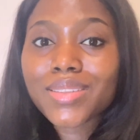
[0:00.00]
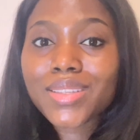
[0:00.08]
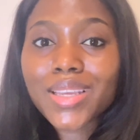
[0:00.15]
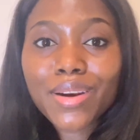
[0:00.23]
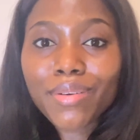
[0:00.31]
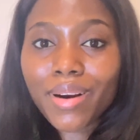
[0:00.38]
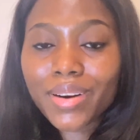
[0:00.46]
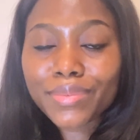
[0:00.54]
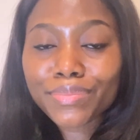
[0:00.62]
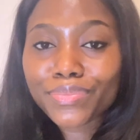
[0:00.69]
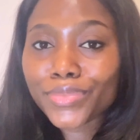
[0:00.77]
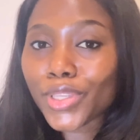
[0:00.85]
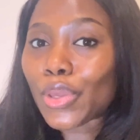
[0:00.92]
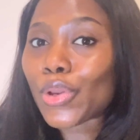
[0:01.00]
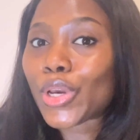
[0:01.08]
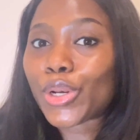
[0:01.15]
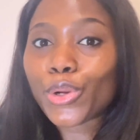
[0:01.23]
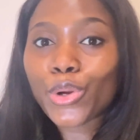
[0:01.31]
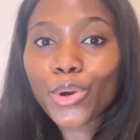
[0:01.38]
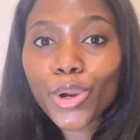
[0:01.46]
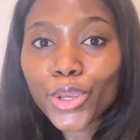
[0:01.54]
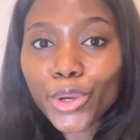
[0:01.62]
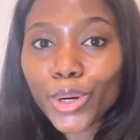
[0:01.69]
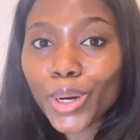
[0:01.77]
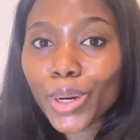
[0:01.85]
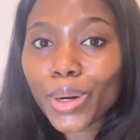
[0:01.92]
Sarah. You can call
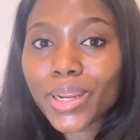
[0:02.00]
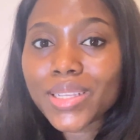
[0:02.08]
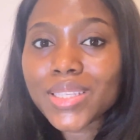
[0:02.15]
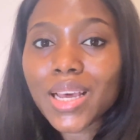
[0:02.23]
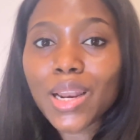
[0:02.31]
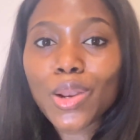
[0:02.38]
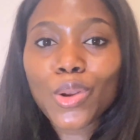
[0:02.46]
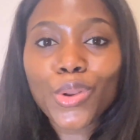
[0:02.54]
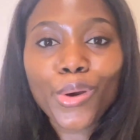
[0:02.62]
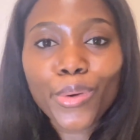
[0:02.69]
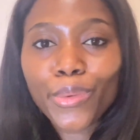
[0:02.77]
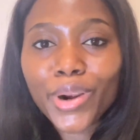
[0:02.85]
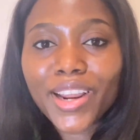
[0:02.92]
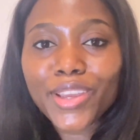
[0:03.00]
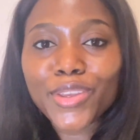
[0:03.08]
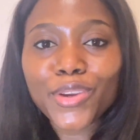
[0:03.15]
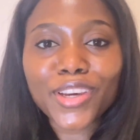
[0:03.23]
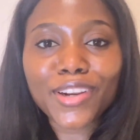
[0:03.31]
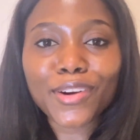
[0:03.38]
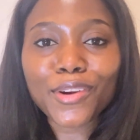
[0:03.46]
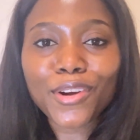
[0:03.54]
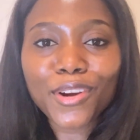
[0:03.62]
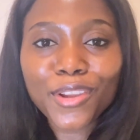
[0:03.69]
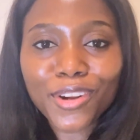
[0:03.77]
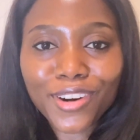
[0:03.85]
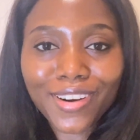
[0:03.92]
your character Laura. You can
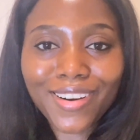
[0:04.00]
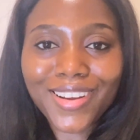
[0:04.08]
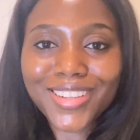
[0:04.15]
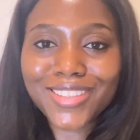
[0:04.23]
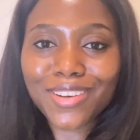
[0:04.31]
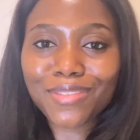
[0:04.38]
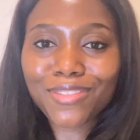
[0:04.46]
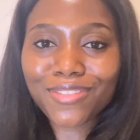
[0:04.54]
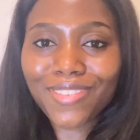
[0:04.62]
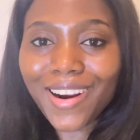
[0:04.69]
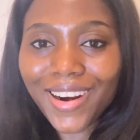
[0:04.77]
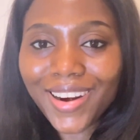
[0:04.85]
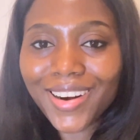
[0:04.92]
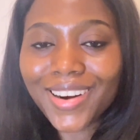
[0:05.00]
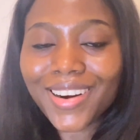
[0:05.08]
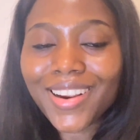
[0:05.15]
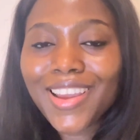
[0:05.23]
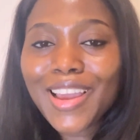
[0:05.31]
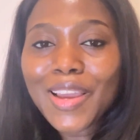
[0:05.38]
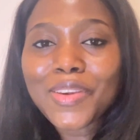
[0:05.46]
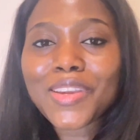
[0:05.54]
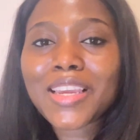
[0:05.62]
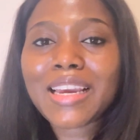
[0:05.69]
call your character Frank. You